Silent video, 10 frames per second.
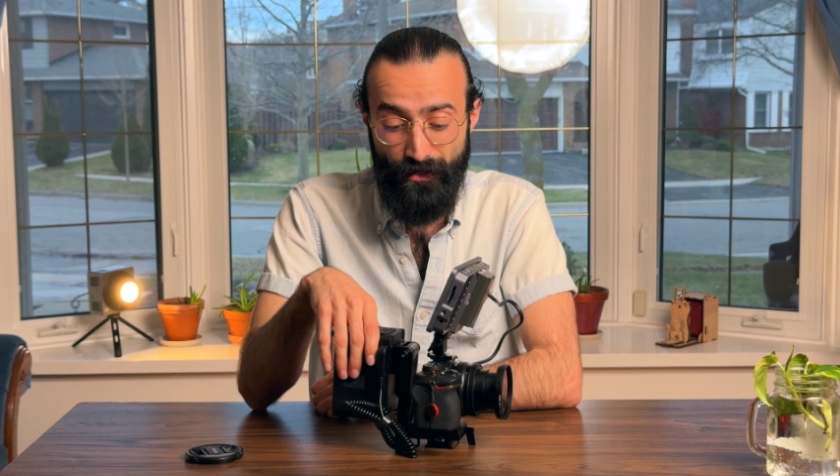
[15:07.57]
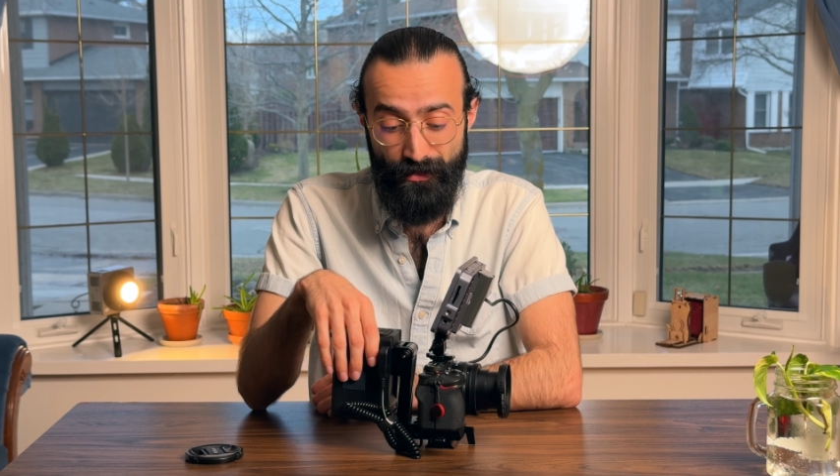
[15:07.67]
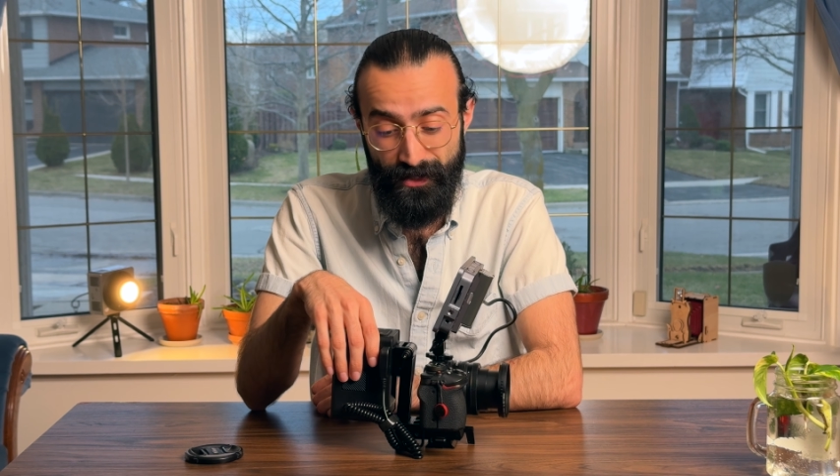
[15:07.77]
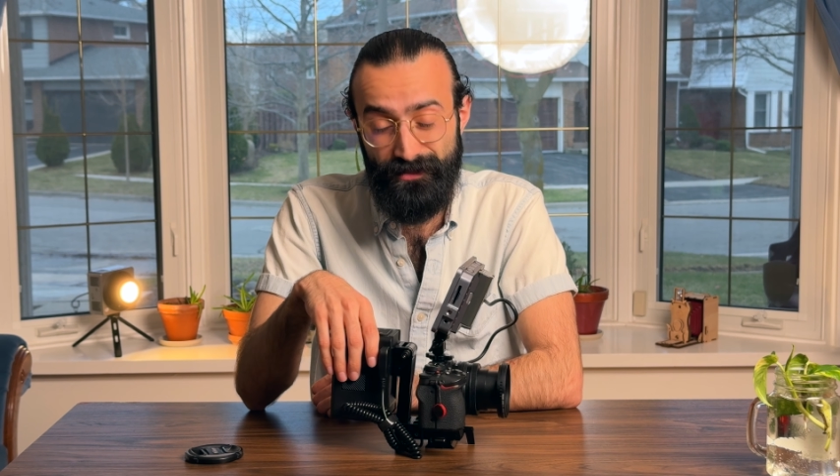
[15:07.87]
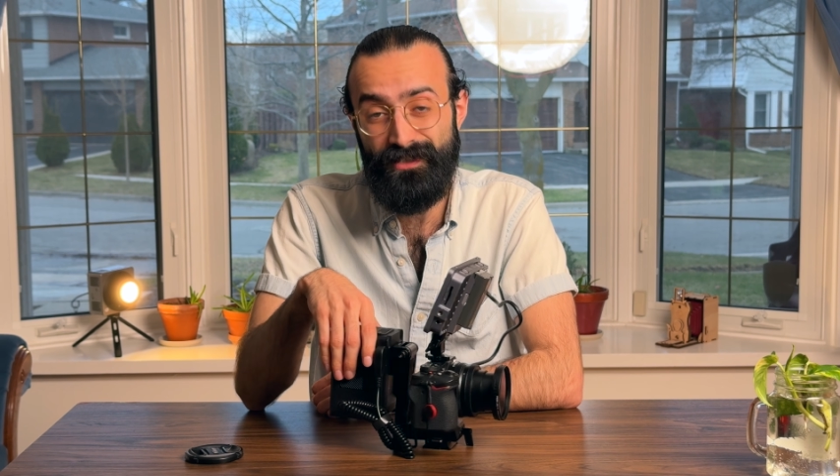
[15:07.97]

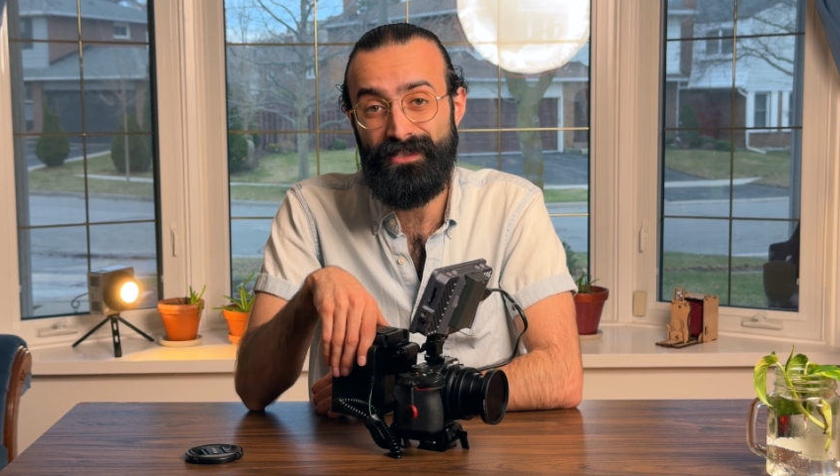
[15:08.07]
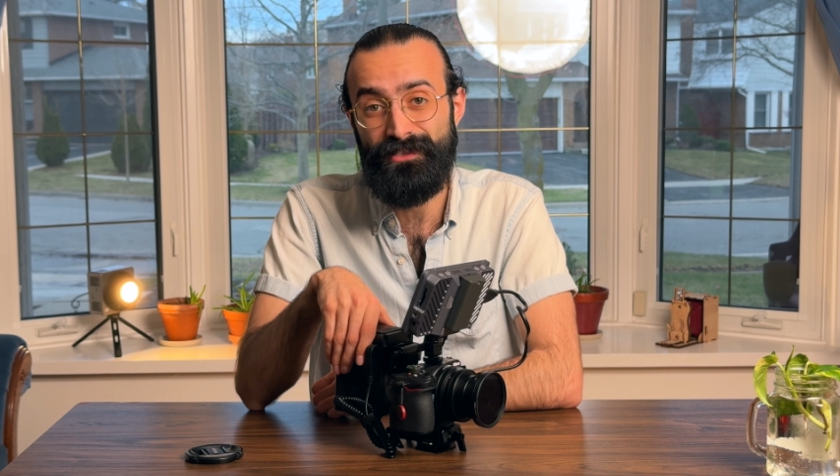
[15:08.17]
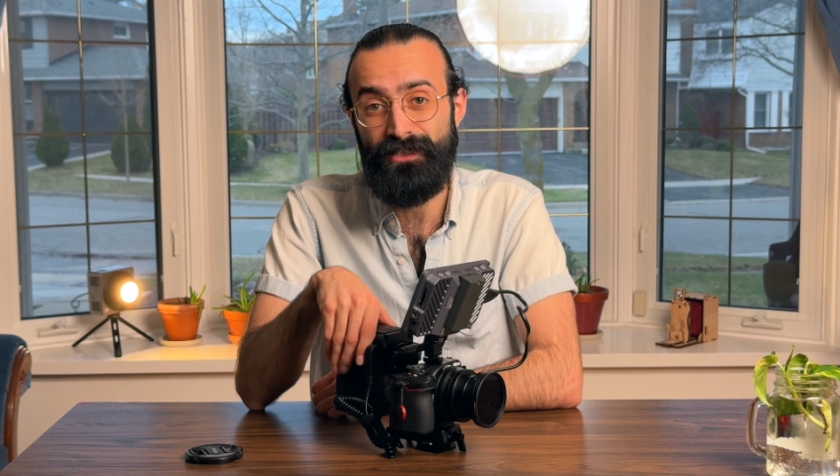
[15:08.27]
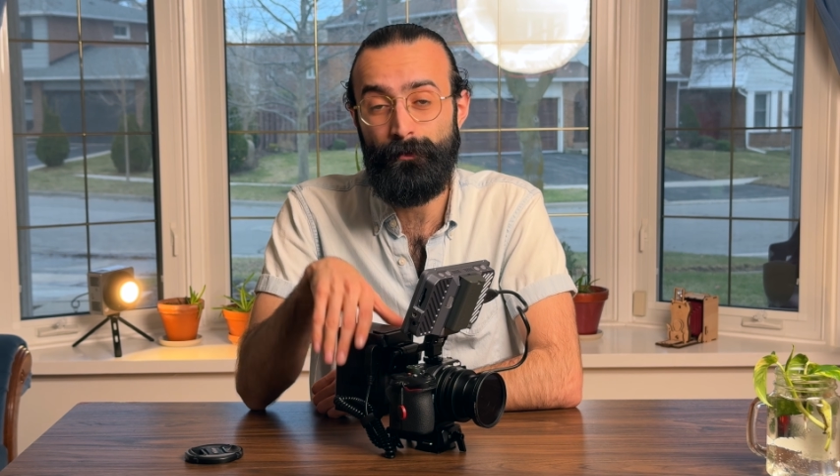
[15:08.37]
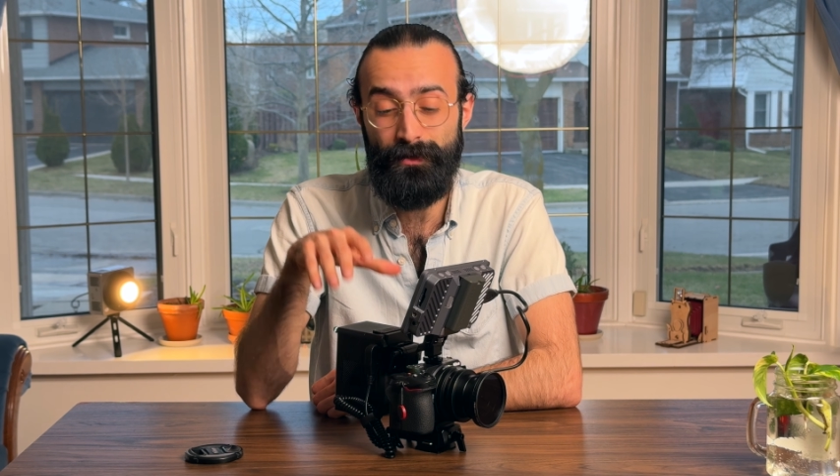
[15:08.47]
This is
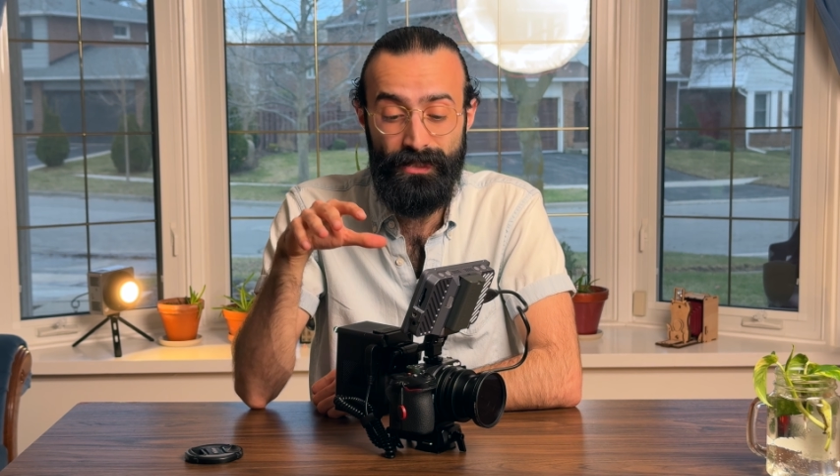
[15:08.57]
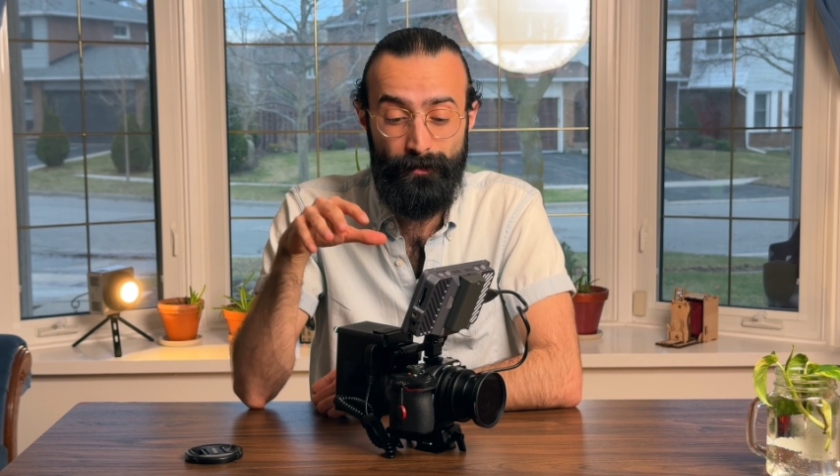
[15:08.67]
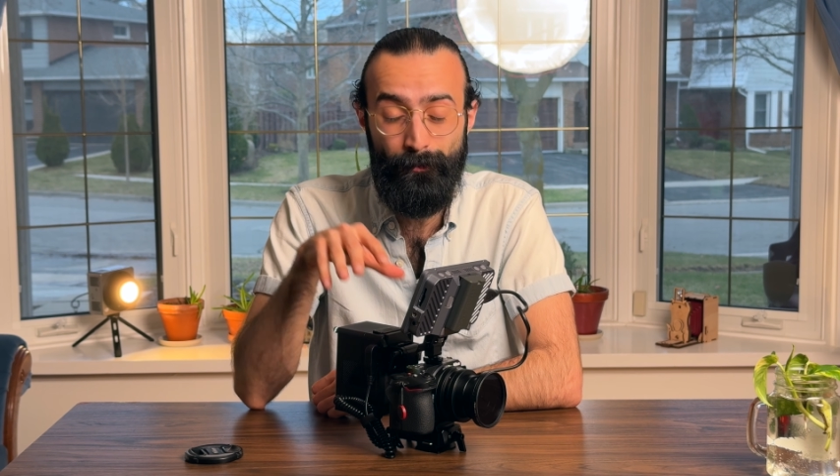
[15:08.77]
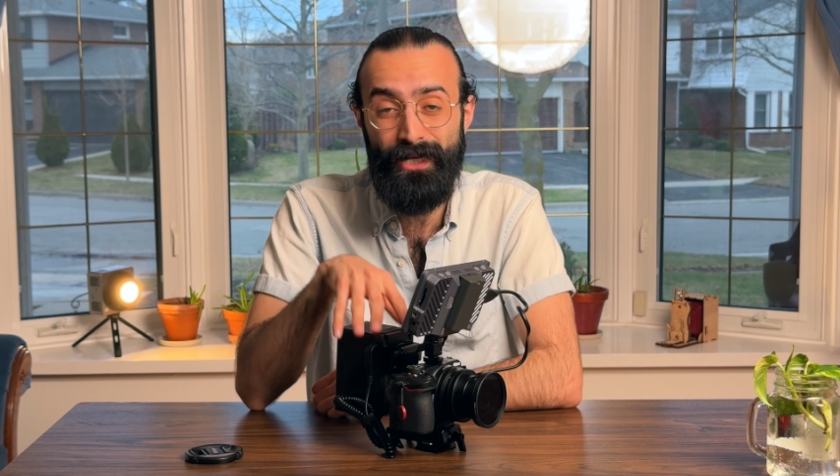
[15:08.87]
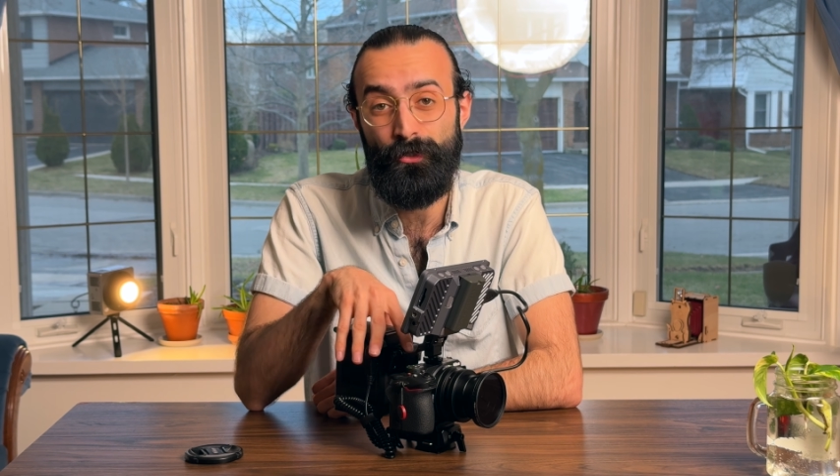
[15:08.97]
gonna be
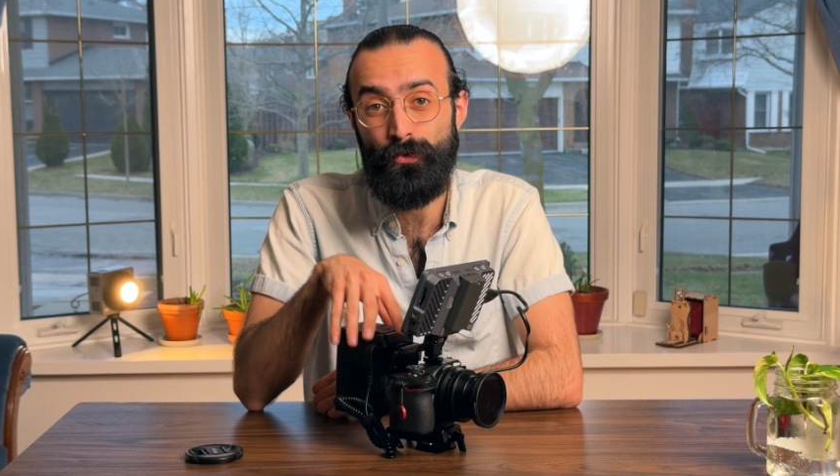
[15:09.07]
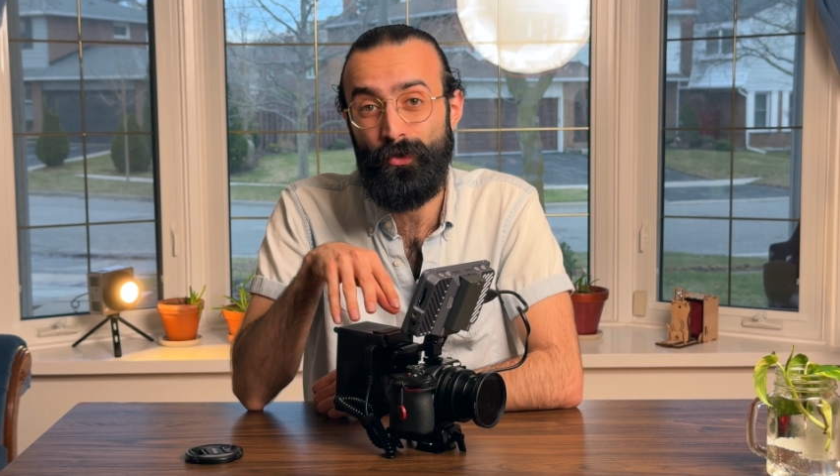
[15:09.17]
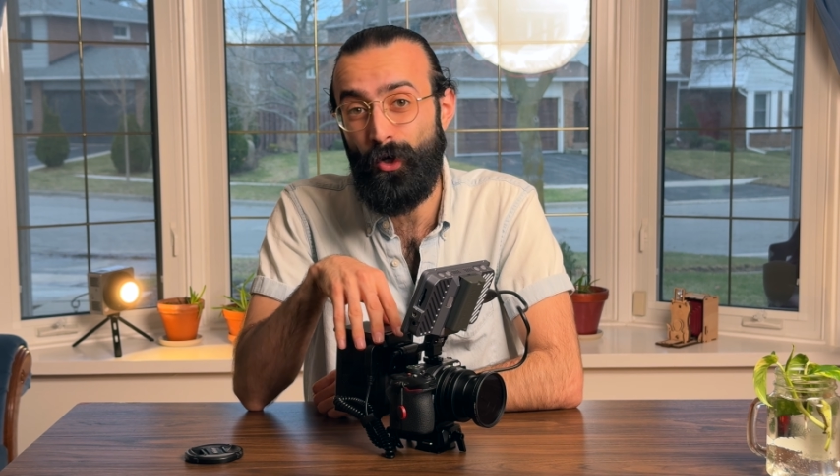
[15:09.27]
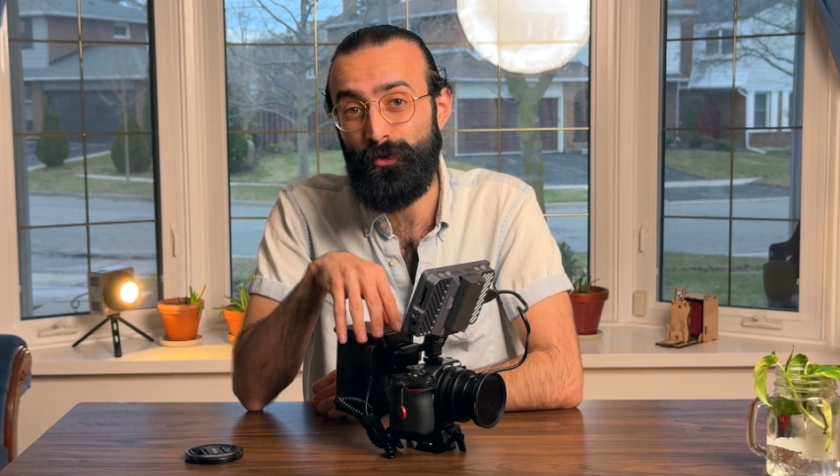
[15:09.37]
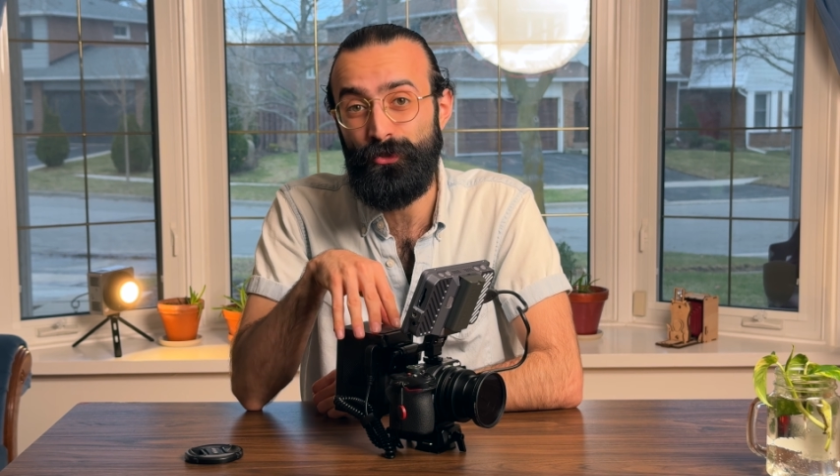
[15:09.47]
my new
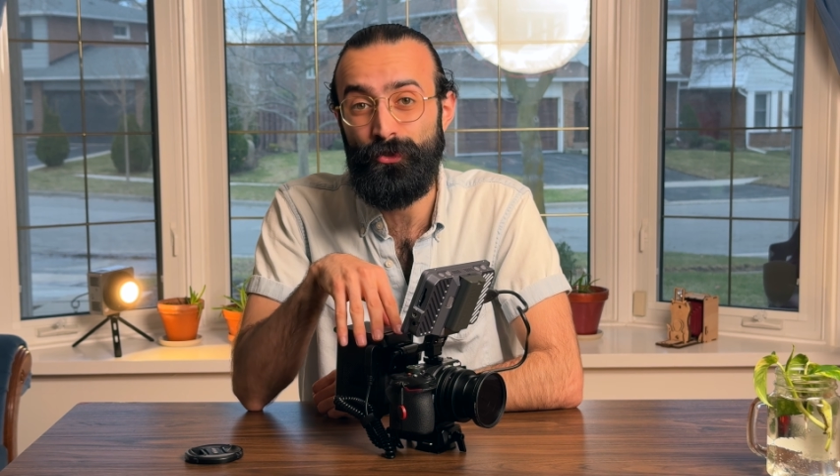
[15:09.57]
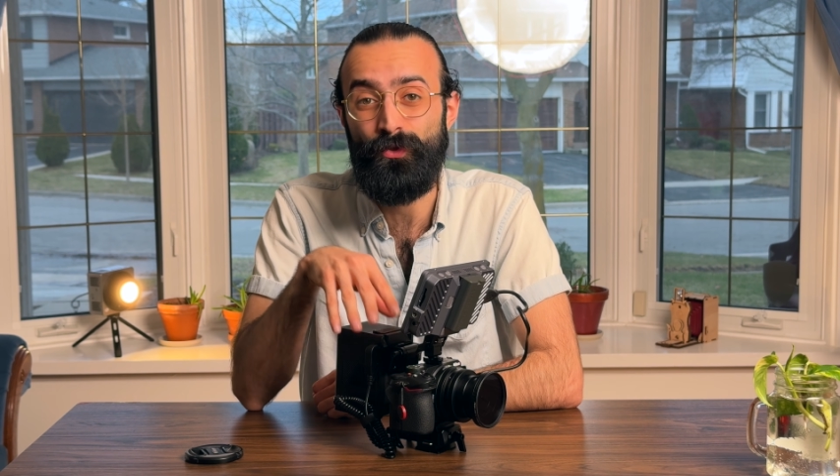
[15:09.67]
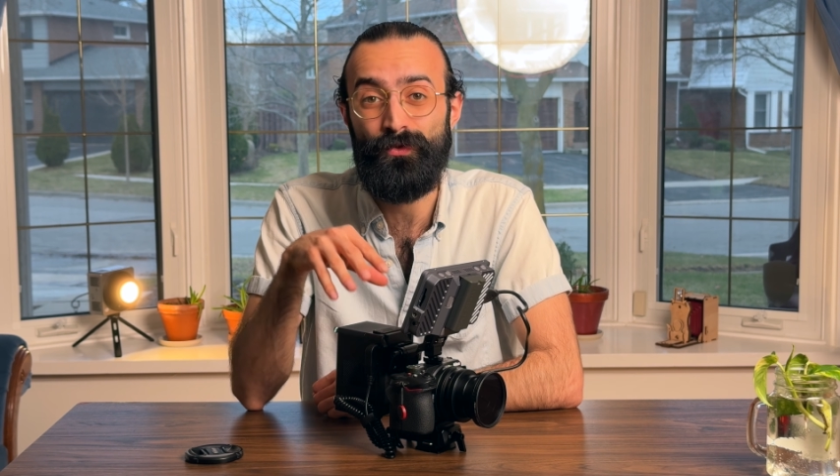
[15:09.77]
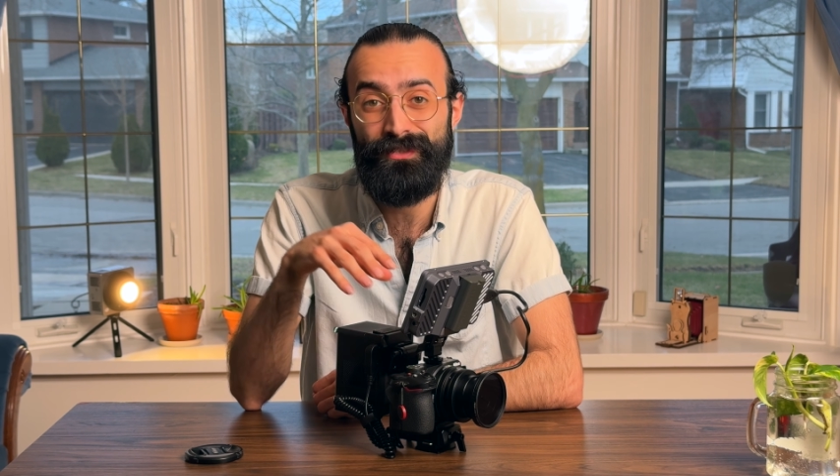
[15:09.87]
go-to